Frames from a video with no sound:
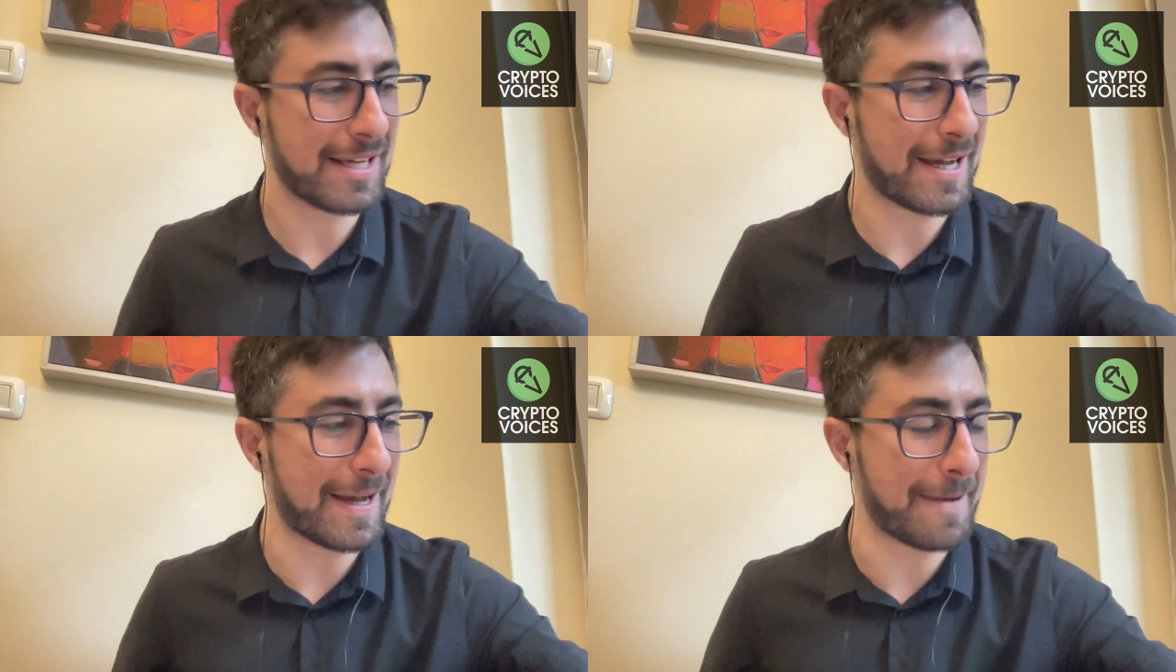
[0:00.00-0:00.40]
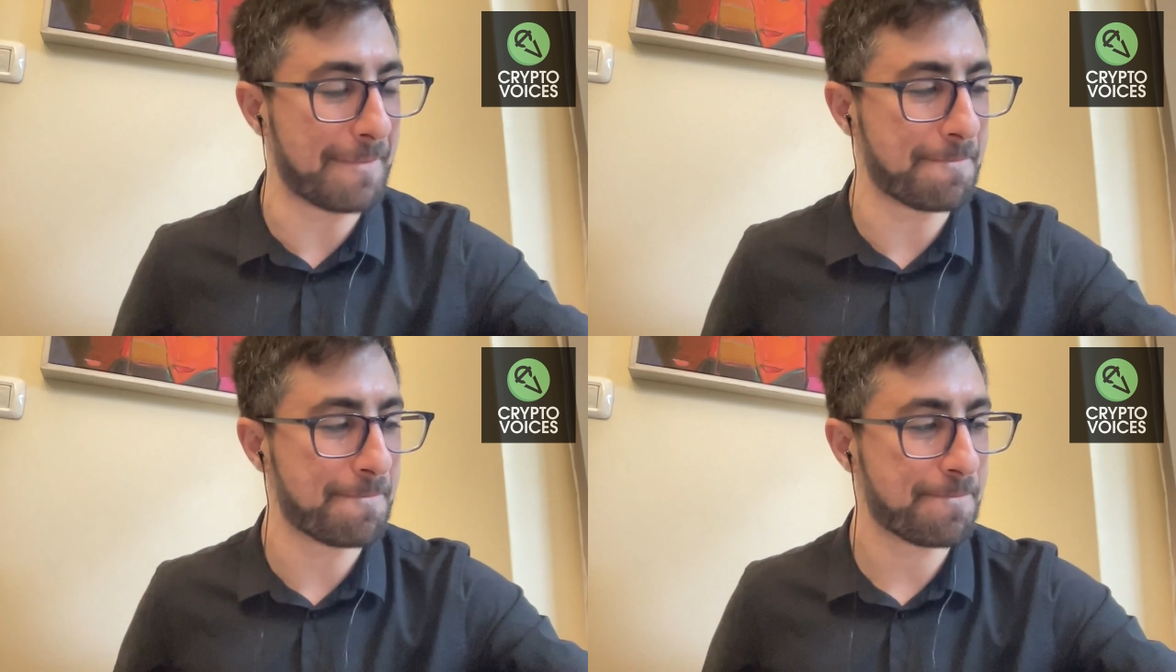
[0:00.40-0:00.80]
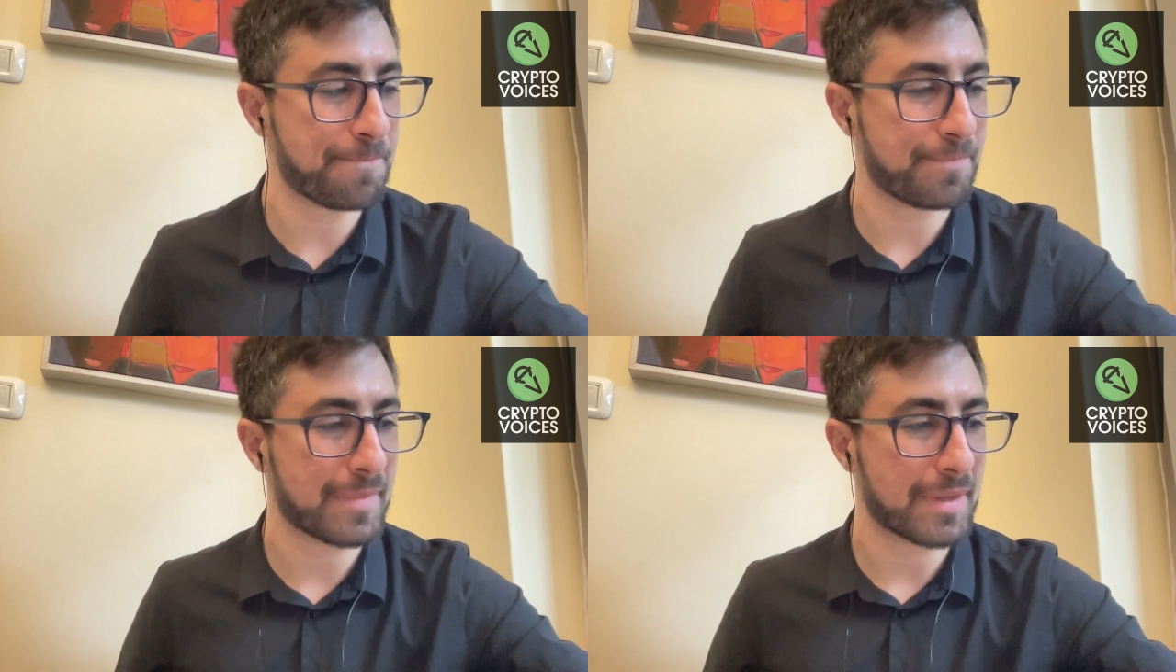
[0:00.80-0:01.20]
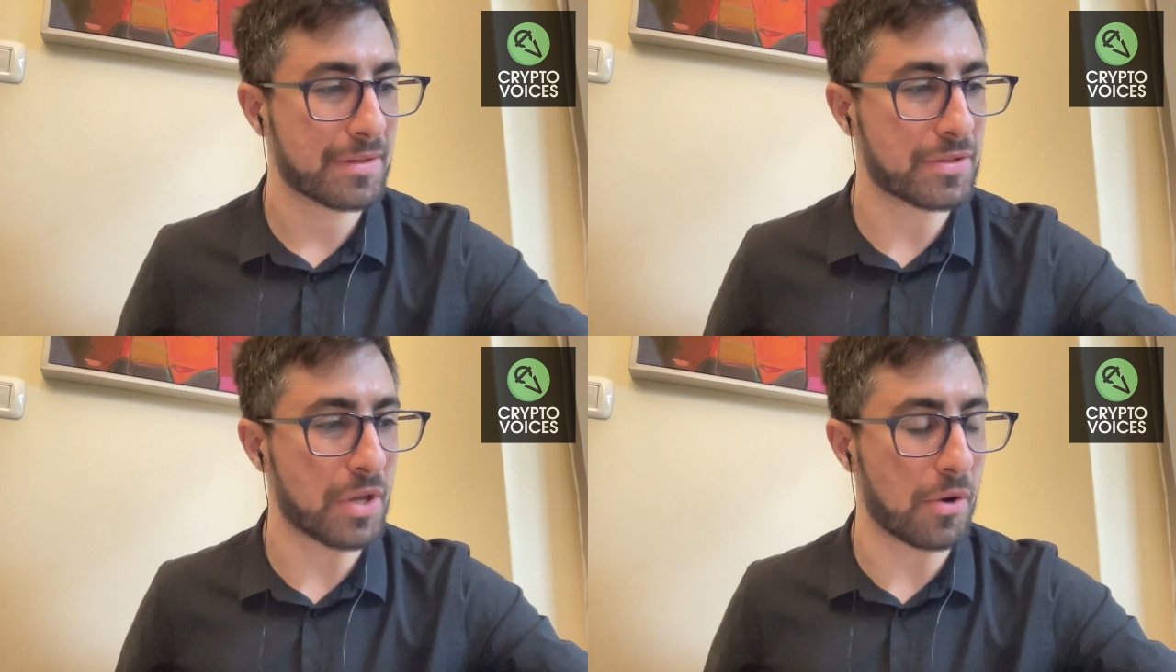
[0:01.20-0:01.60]
Um,
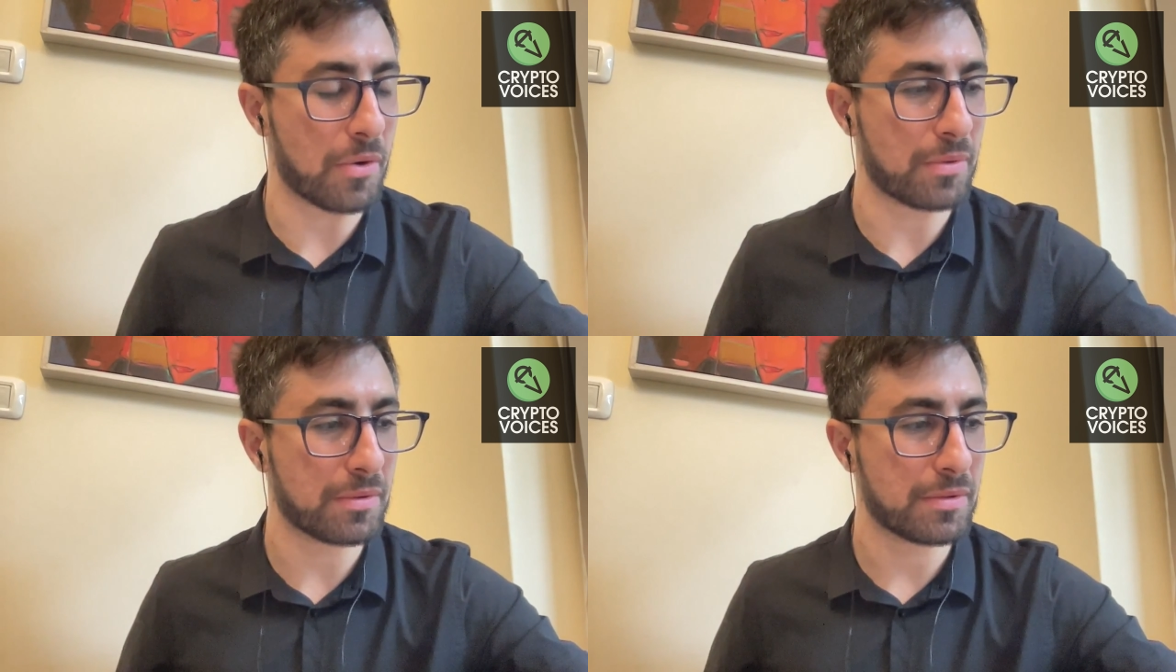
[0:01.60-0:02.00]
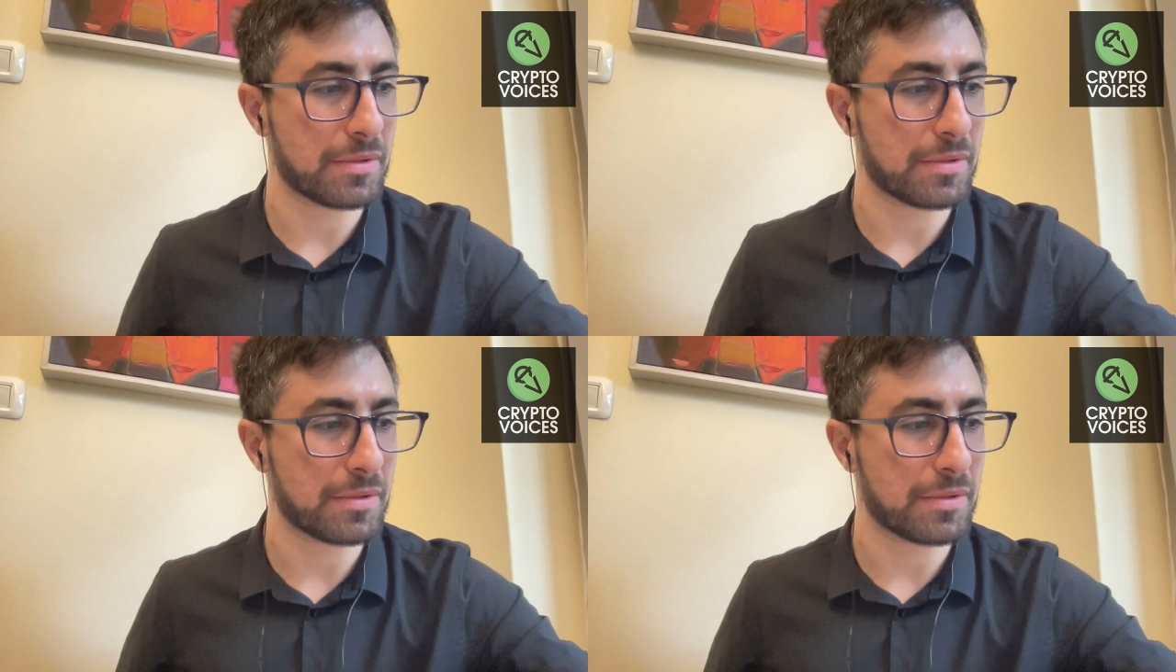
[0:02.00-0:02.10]
so